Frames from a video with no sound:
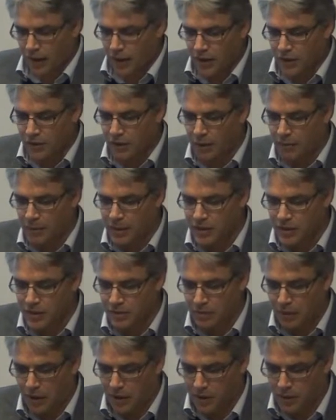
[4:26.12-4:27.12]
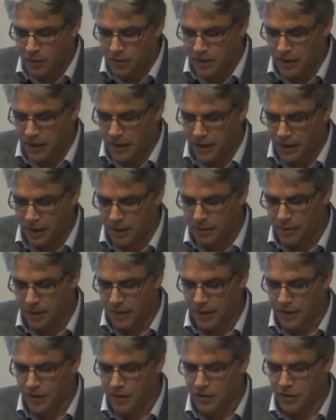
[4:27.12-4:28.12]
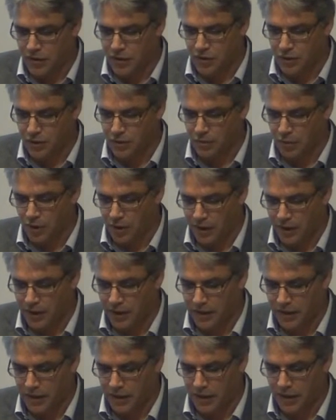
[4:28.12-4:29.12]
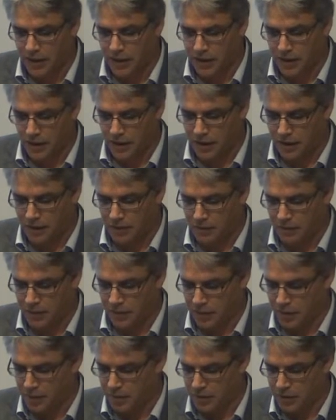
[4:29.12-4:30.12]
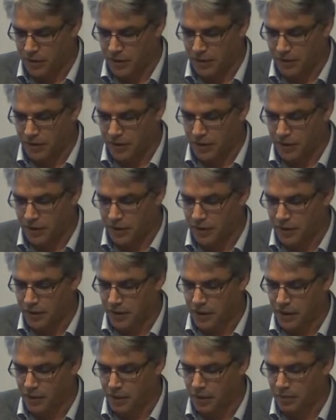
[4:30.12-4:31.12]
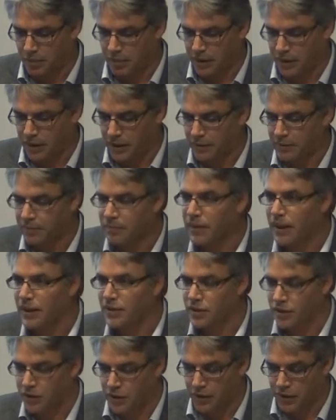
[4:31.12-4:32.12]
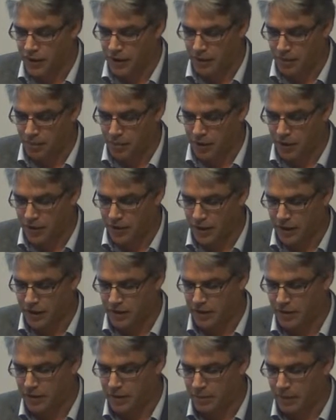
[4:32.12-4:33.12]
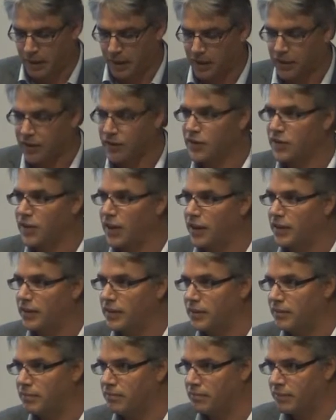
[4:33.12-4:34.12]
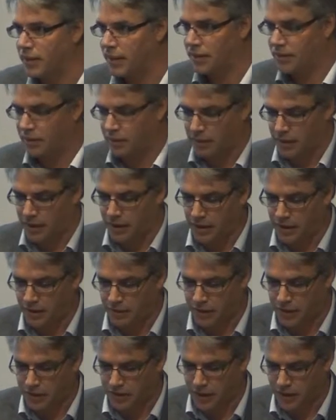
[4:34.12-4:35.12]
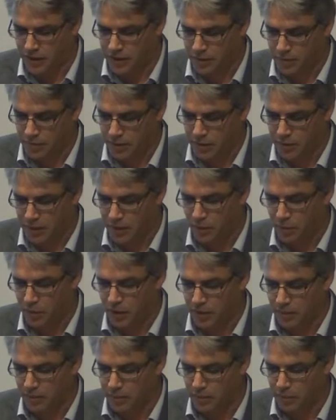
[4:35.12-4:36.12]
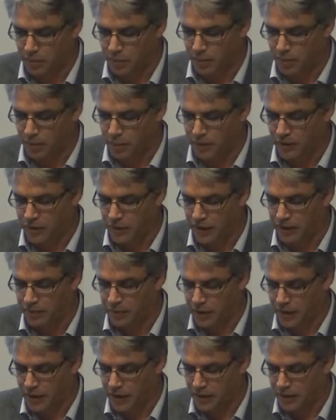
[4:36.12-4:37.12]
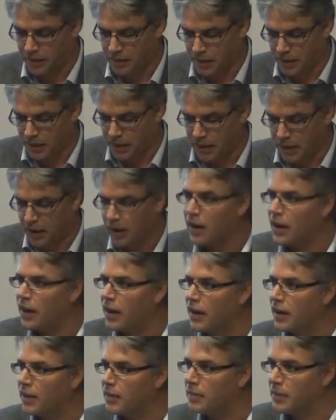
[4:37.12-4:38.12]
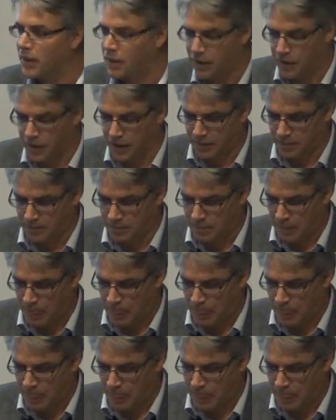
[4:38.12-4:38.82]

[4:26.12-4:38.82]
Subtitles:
So our business model is to roll out our commercial demonstrator, the 200 kilowatt Plato, as a turnkey project, depending on the site and length of run, the infrastructure between 1 and 1.5 million a unit.